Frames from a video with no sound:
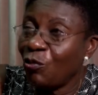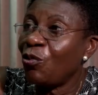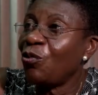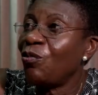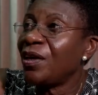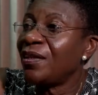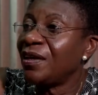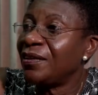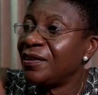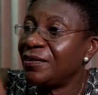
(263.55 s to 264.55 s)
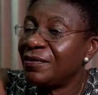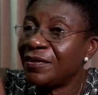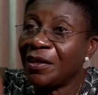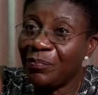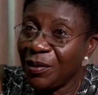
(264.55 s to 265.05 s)
or whether it
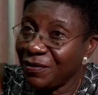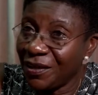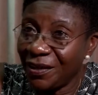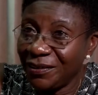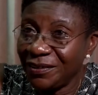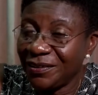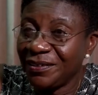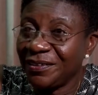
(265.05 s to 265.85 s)
is a business,